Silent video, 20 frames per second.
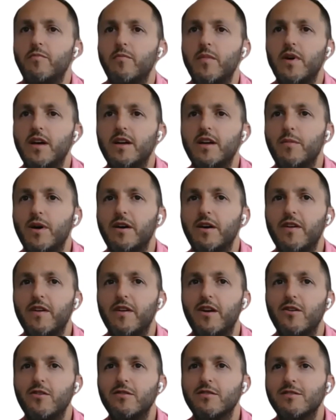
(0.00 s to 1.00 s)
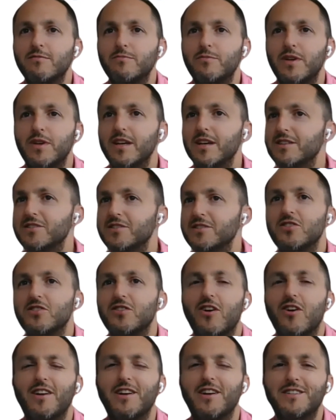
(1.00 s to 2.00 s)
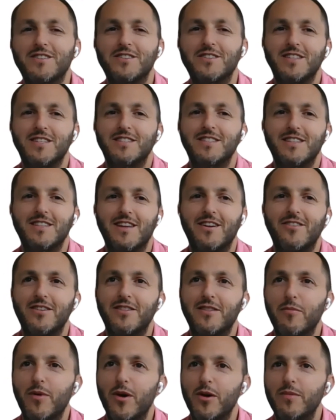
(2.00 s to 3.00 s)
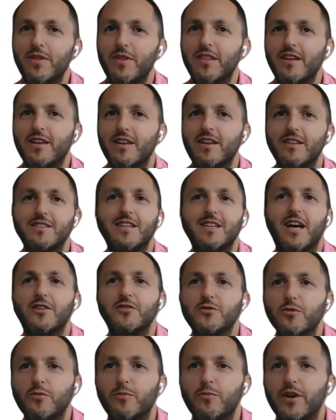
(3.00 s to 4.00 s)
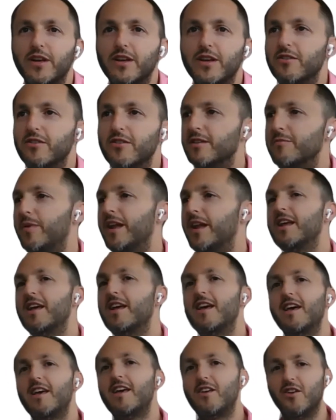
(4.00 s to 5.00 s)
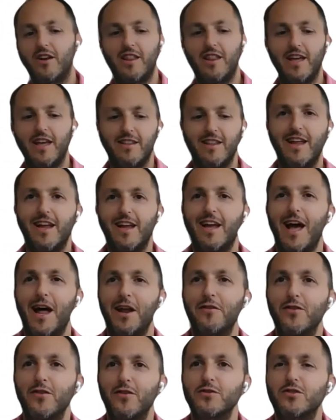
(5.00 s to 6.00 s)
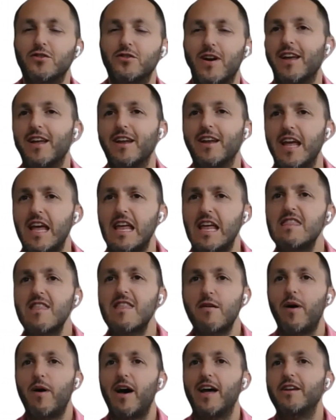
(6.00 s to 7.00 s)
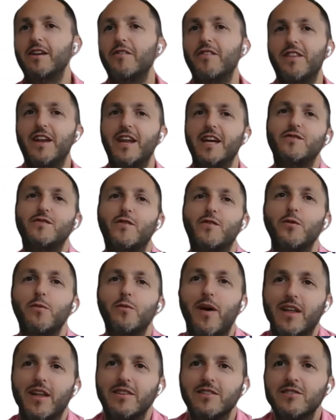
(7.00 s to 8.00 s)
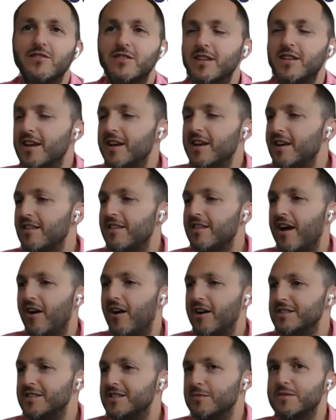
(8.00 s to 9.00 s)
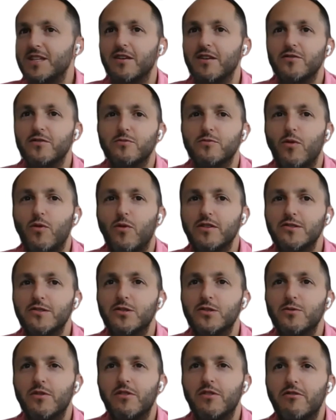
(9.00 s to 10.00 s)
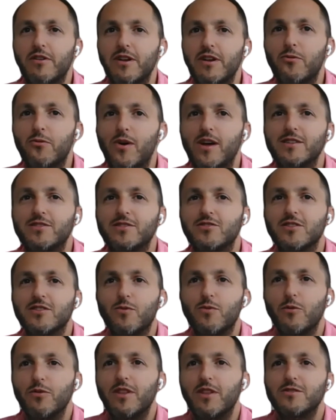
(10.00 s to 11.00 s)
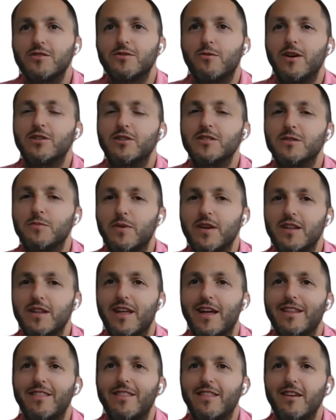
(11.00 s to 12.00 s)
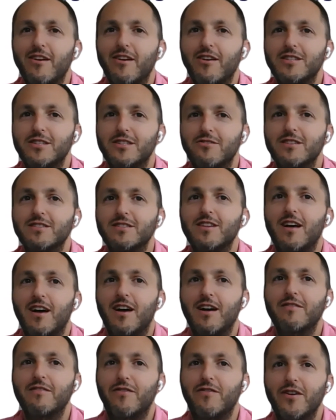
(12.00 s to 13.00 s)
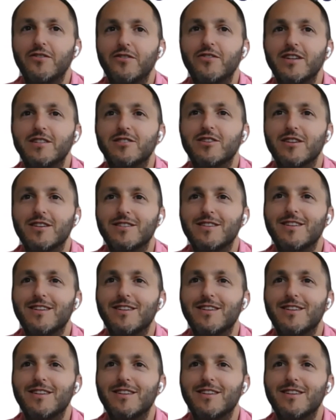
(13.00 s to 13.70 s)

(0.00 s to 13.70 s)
my fellow peers and colleagues are sitting there at the moment thinking it sounds all pretty good, but they kind of lose track, and in their mind over the next few months they ask themselves 1 or 2 or 3 questions, what would those questions be that the answer is phone Richard?